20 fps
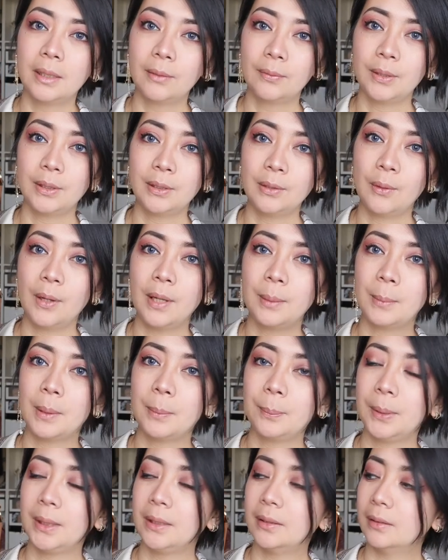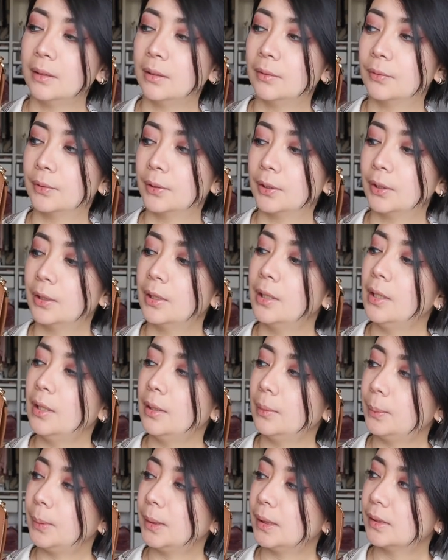even though I'm a pink lover,
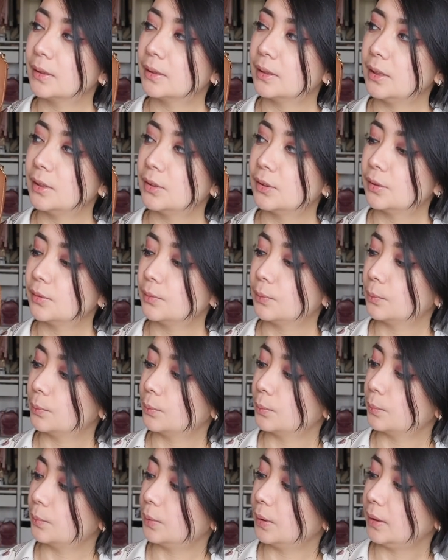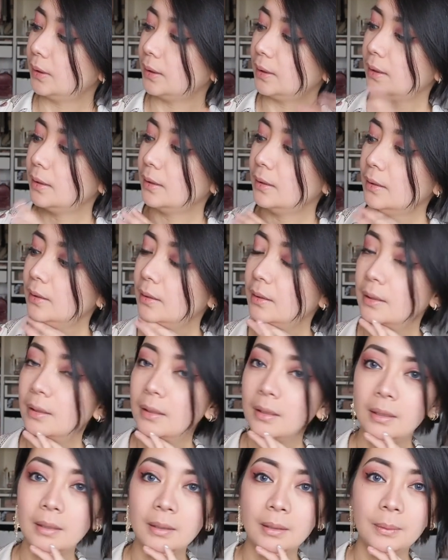because it's really
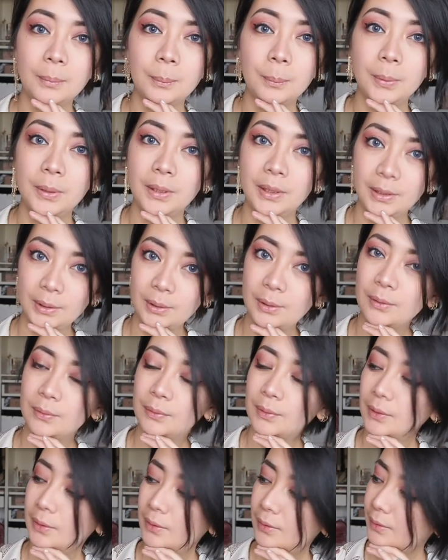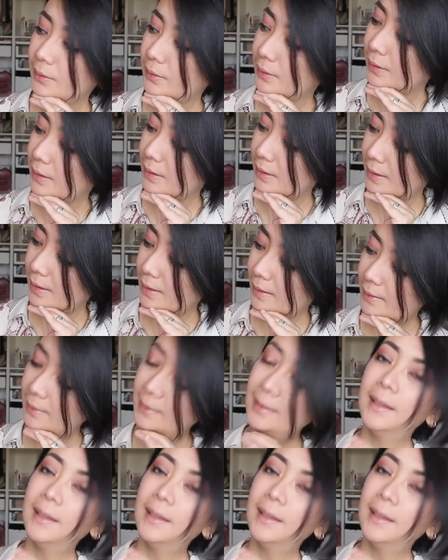beautiful. Yeah,